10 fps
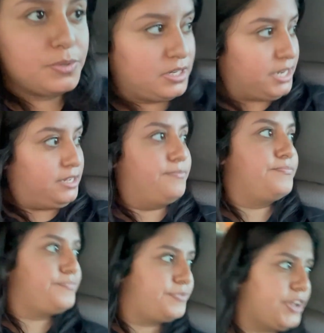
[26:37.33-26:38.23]
were
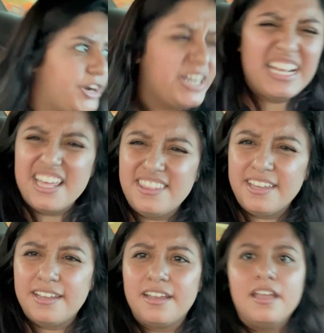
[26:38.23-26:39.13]
like 30, I
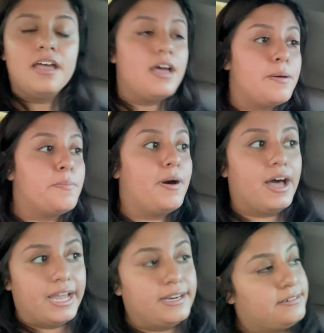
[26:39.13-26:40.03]
think.
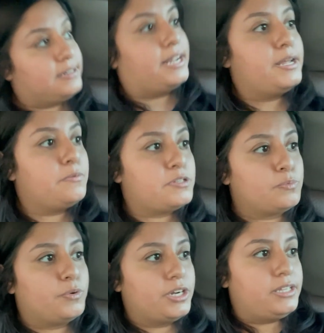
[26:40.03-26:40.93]
But it was
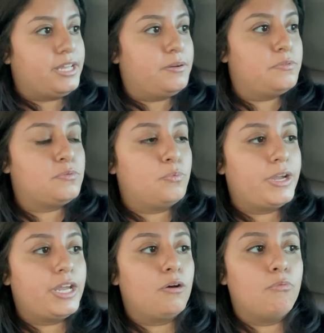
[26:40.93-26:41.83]
worth it. It was
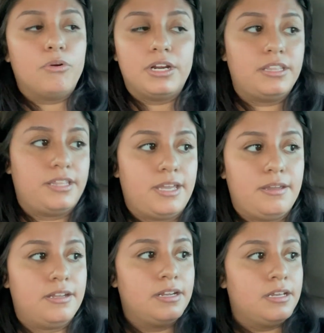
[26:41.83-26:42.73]
well worth it
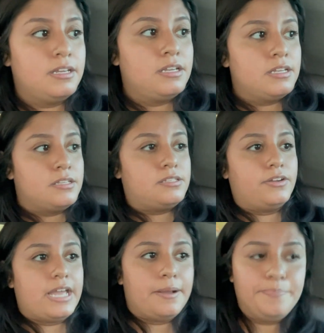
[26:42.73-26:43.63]
so yeah